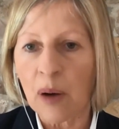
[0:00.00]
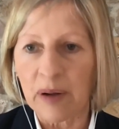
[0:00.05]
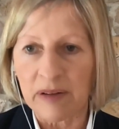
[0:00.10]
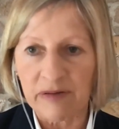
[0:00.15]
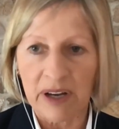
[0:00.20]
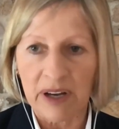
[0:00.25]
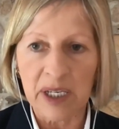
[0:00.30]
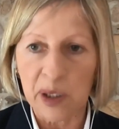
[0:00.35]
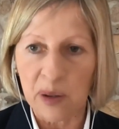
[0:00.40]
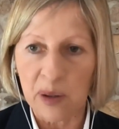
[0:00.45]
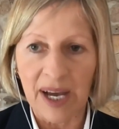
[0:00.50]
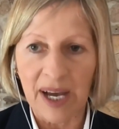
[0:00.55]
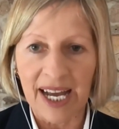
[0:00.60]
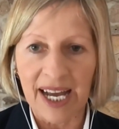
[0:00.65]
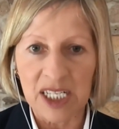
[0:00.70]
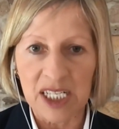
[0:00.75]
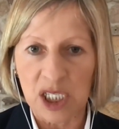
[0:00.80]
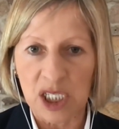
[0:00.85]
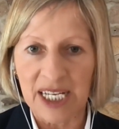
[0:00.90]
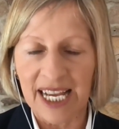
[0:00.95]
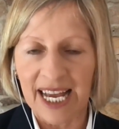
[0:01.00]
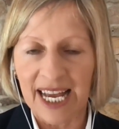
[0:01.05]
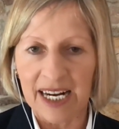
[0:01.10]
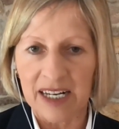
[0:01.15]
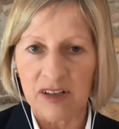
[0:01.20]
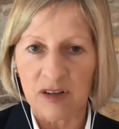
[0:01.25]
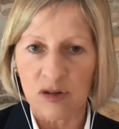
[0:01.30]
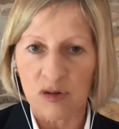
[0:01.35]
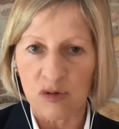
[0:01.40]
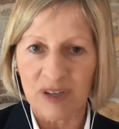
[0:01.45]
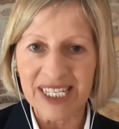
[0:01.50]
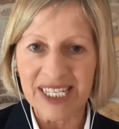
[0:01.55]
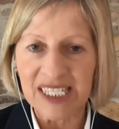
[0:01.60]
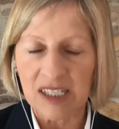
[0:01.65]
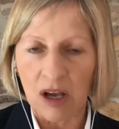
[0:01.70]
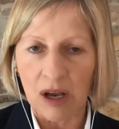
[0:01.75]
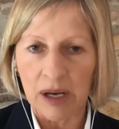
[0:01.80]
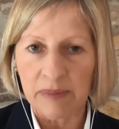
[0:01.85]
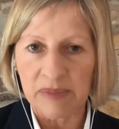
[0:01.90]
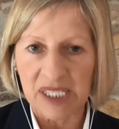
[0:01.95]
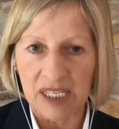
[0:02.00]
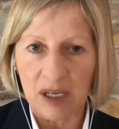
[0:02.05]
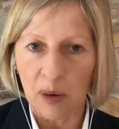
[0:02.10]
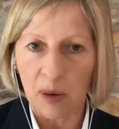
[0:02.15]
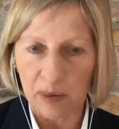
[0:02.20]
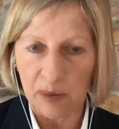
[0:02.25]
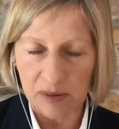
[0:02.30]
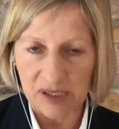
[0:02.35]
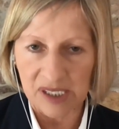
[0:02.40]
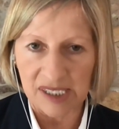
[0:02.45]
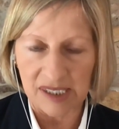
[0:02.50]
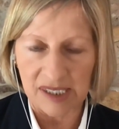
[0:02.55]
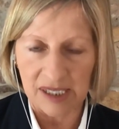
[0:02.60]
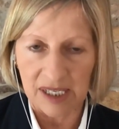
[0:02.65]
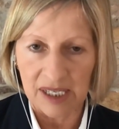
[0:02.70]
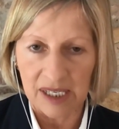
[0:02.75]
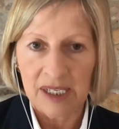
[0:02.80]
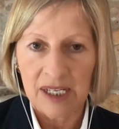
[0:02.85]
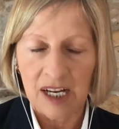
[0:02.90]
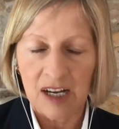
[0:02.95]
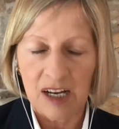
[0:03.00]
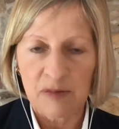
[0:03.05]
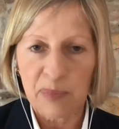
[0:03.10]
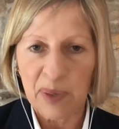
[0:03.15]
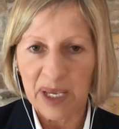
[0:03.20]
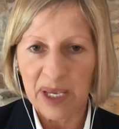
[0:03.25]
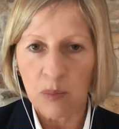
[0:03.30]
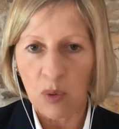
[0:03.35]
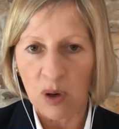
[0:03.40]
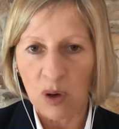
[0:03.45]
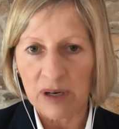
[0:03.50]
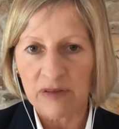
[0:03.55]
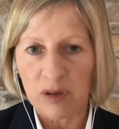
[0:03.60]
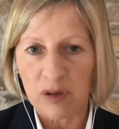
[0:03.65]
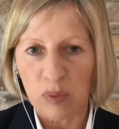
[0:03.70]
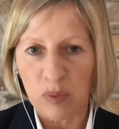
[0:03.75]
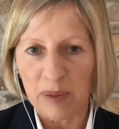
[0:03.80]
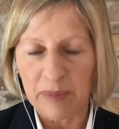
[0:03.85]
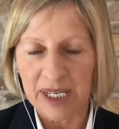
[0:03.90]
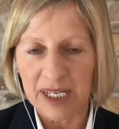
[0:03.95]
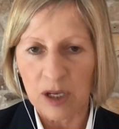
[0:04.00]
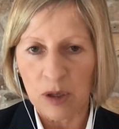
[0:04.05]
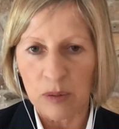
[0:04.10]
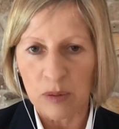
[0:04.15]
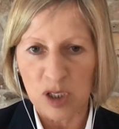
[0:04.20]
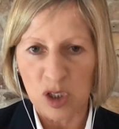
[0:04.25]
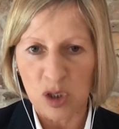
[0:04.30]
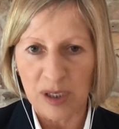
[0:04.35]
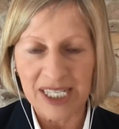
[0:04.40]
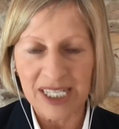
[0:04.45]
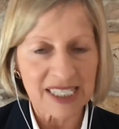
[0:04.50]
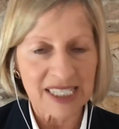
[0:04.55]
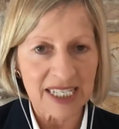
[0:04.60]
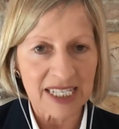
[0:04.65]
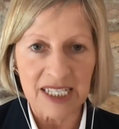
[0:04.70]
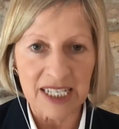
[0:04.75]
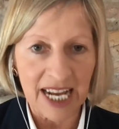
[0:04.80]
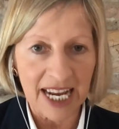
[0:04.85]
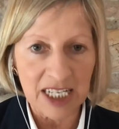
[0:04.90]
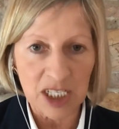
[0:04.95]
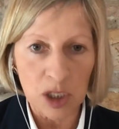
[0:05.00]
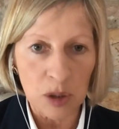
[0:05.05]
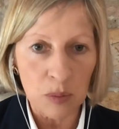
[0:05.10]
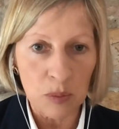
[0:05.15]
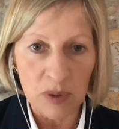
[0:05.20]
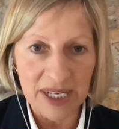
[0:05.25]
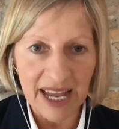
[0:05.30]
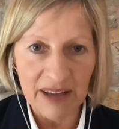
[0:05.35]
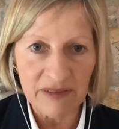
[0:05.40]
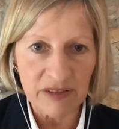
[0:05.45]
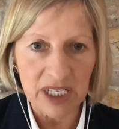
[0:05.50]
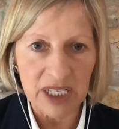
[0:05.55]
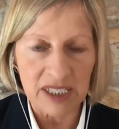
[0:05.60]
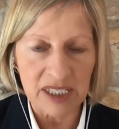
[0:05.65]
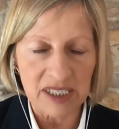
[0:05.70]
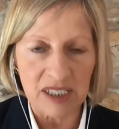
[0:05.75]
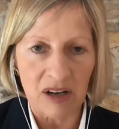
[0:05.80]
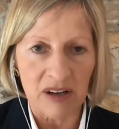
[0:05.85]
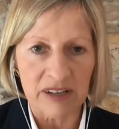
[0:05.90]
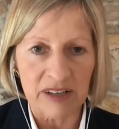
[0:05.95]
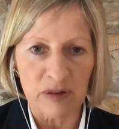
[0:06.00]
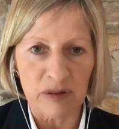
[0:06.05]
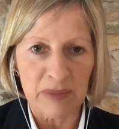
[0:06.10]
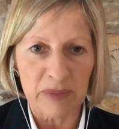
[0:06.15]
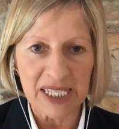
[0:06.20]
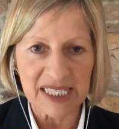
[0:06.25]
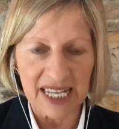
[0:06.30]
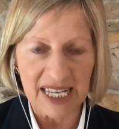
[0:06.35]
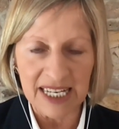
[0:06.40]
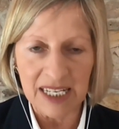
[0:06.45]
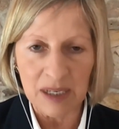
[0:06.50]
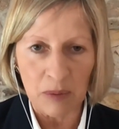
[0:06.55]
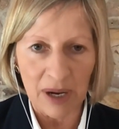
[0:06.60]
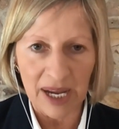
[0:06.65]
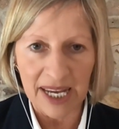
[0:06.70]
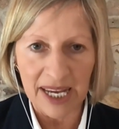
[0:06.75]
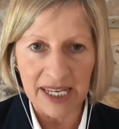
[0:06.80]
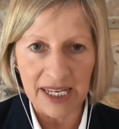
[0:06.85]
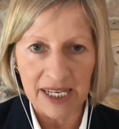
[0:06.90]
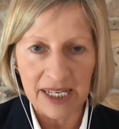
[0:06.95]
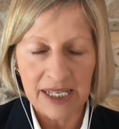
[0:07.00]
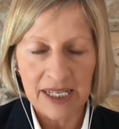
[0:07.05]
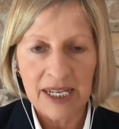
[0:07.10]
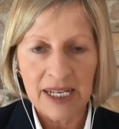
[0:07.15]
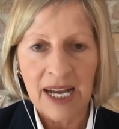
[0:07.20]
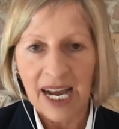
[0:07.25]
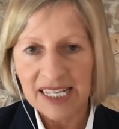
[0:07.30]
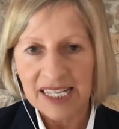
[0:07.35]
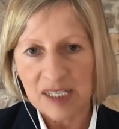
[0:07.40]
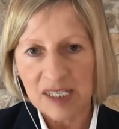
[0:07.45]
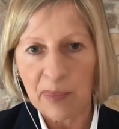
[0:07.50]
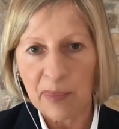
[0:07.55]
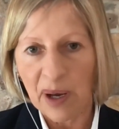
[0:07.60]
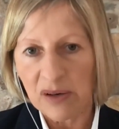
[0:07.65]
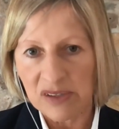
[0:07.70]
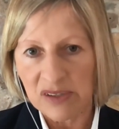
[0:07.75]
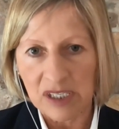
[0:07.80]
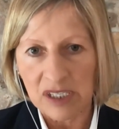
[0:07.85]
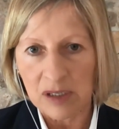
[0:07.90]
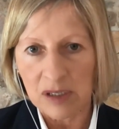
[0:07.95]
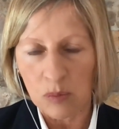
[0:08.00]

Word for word: In fact, you actually had three times the odds of being one of the women who were treated and, and you were never going to die from this anyway, as opposed right.